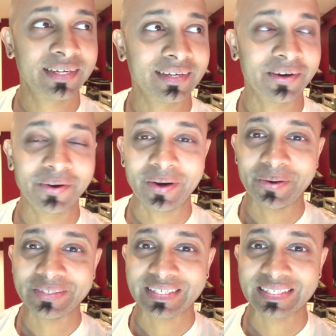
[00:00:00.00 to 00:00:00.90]

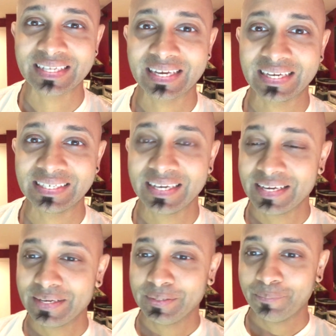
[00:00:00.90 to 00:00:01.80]
I was just like,
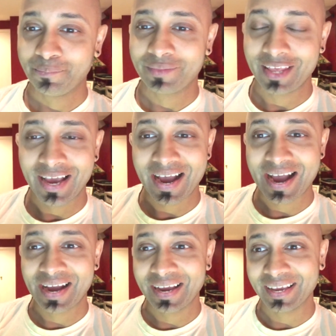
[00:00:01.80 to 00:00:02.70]

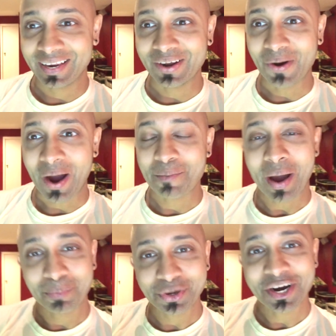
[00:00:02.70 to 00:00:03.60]

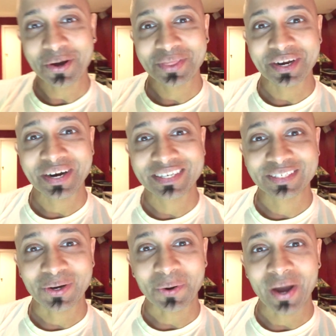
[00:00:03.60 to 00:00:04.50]
I put it out there,
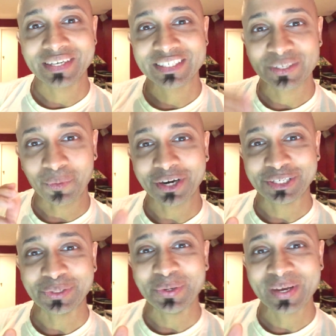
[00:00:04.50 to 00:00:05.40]
so I just wanted to
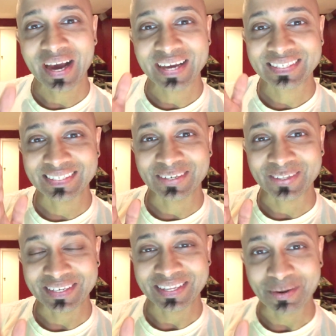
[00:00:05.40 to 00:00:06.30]
show you guys,
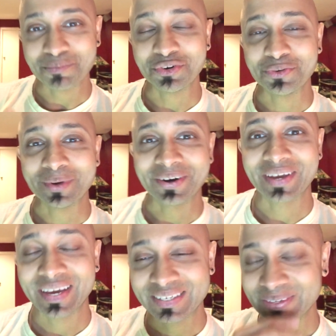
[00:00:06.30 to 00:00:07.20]
the improvement.
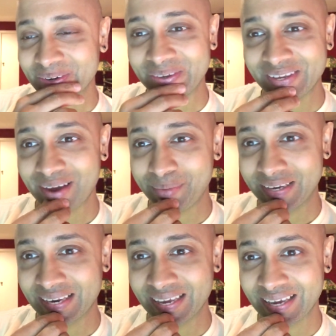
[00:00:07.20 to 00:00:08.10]
Okay, so I
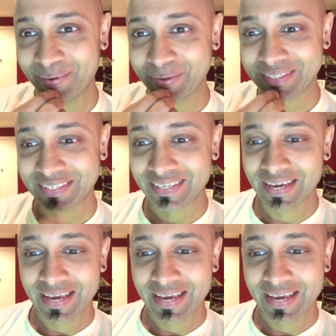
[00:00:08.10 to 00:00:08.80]
mean, like, it was